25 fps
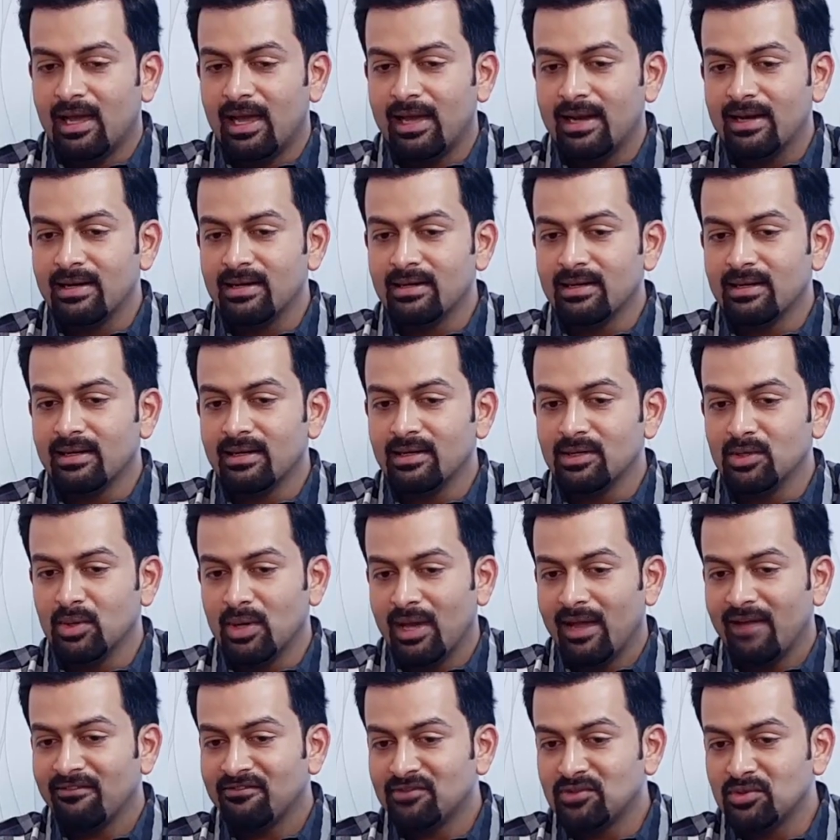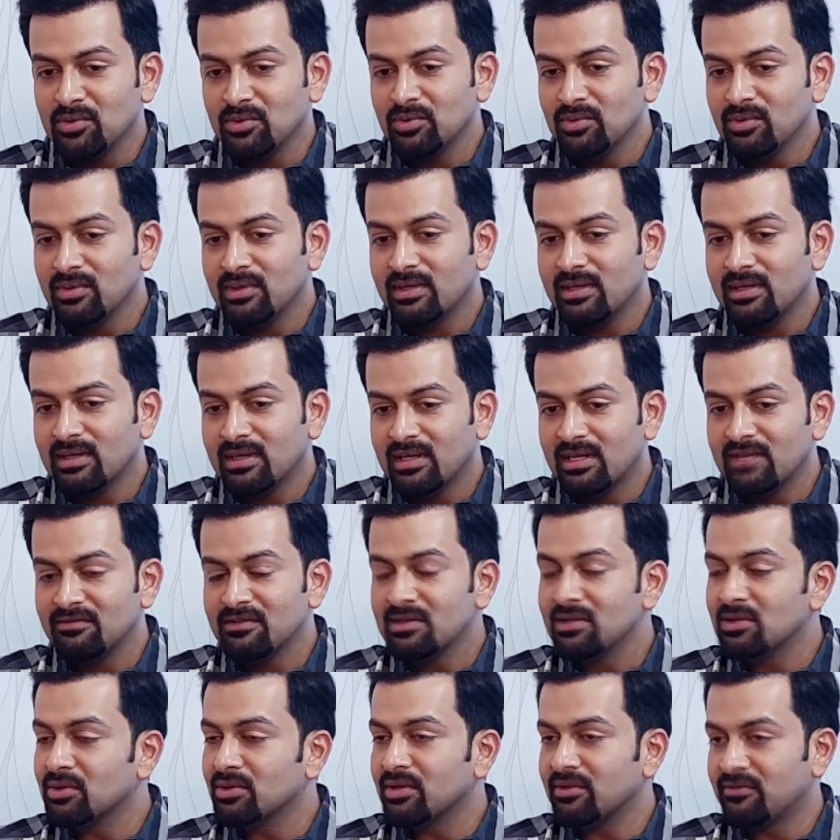And uh, you have to uh, give
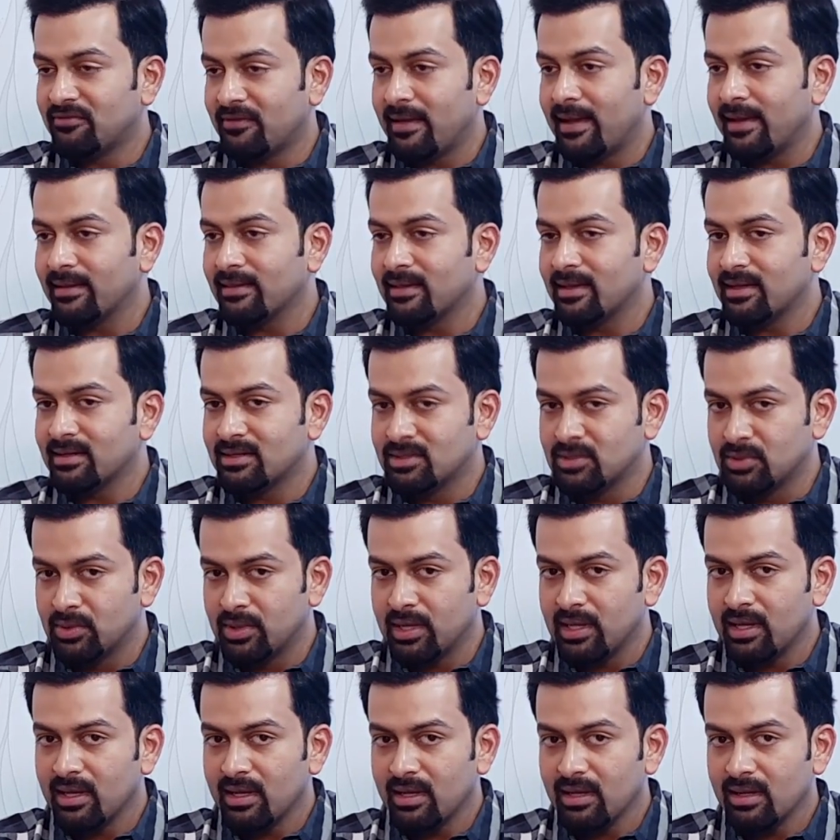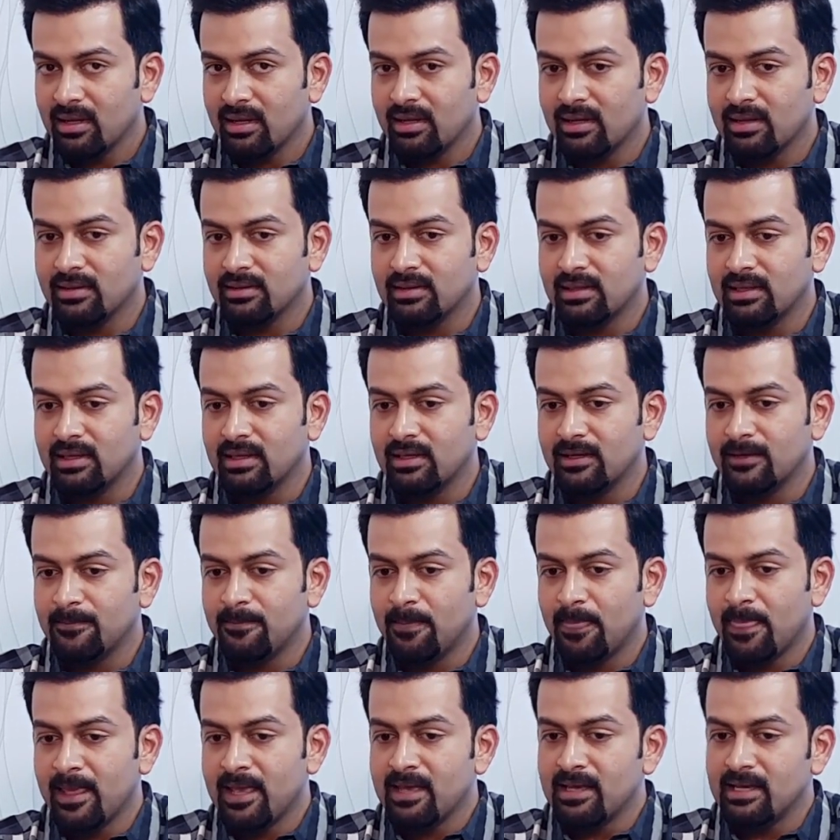in to the fact that today the
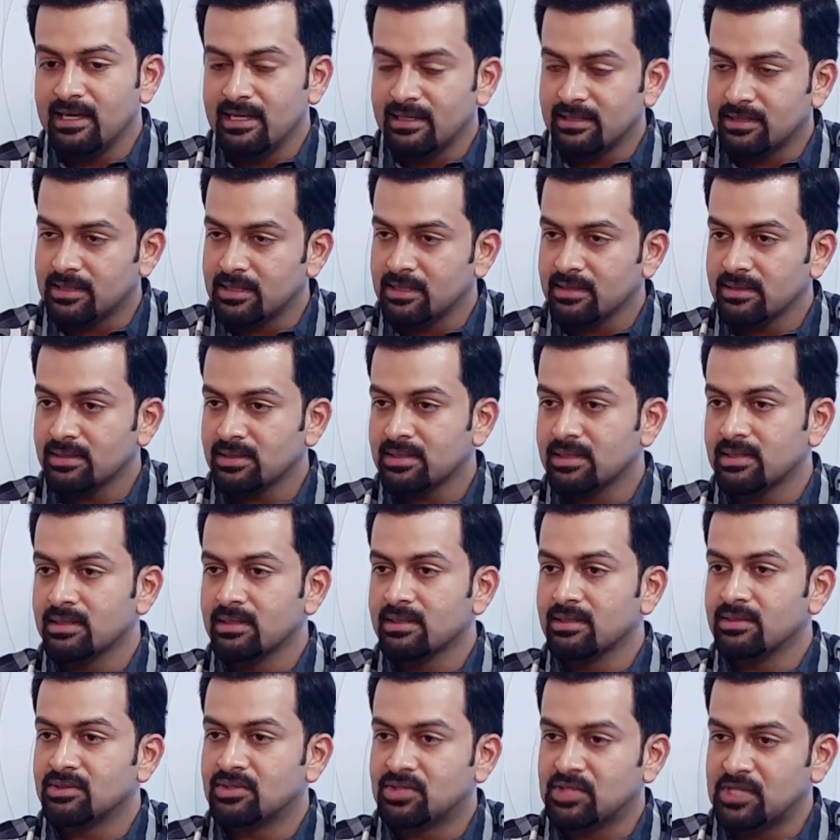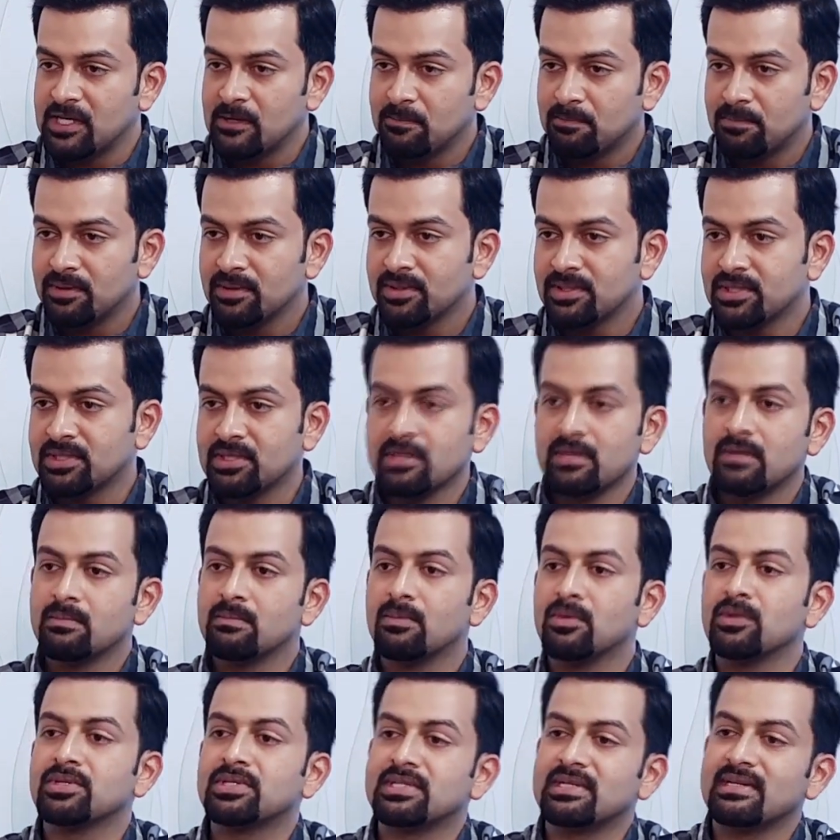easiest, cheapest,
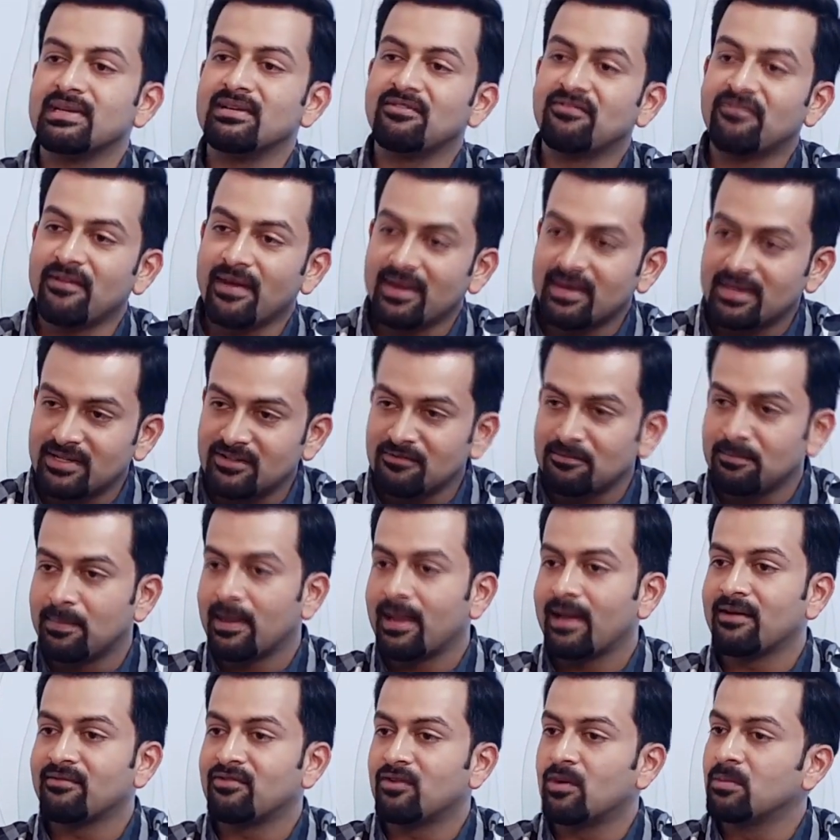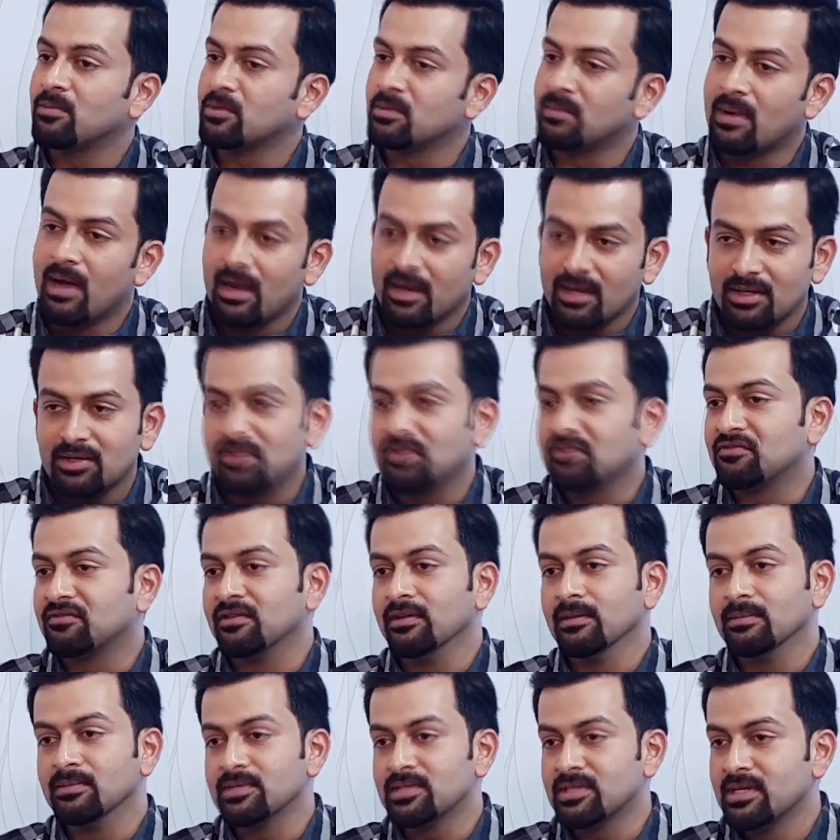most effective platform to market your
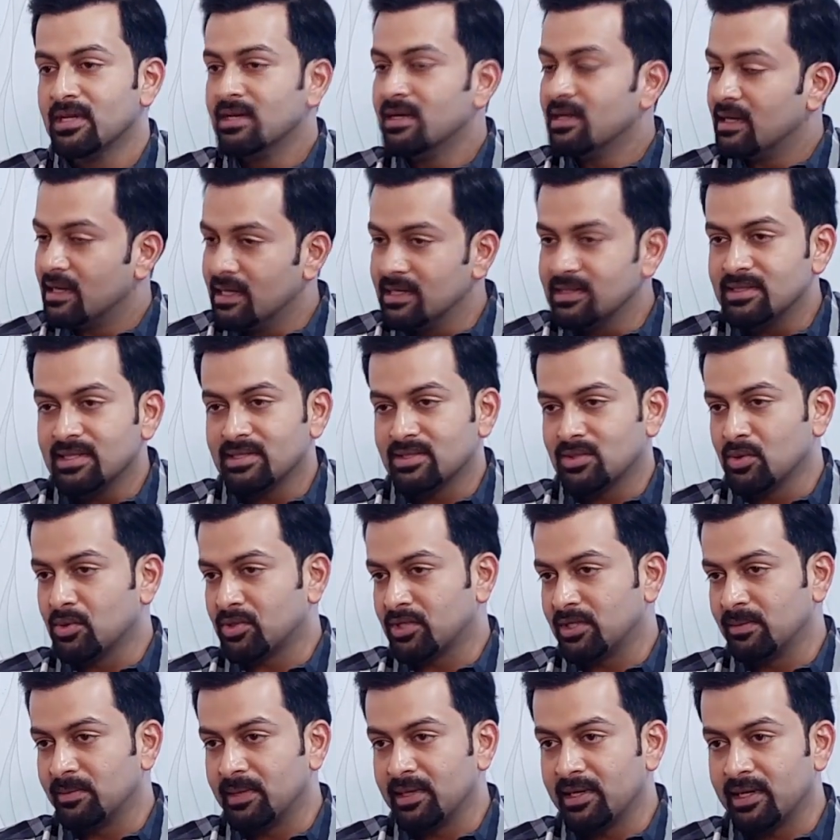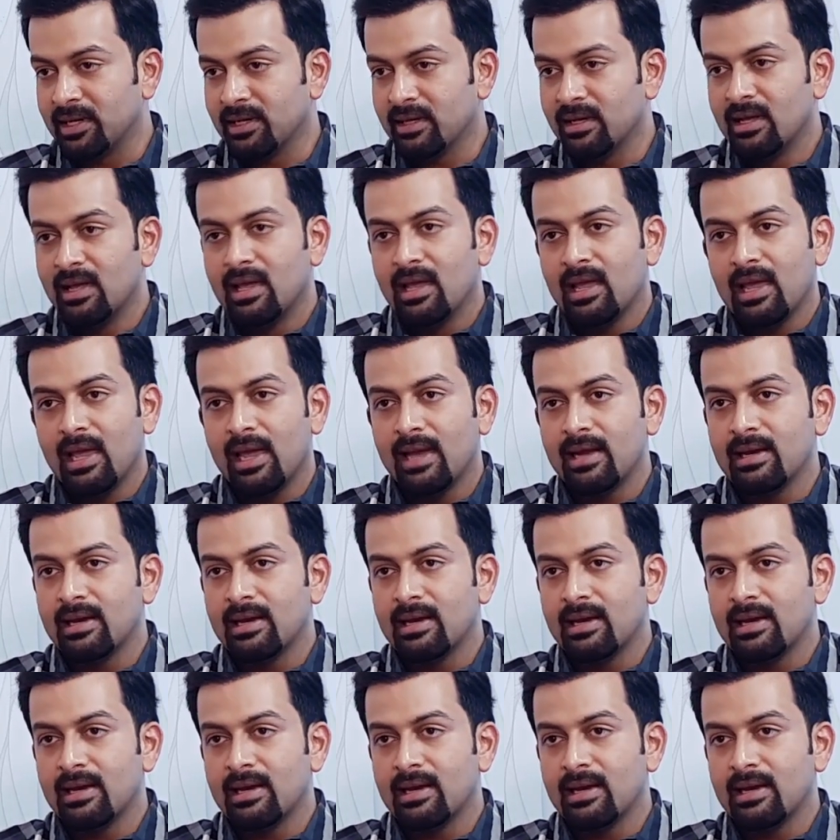films is, is the social media. Yeah.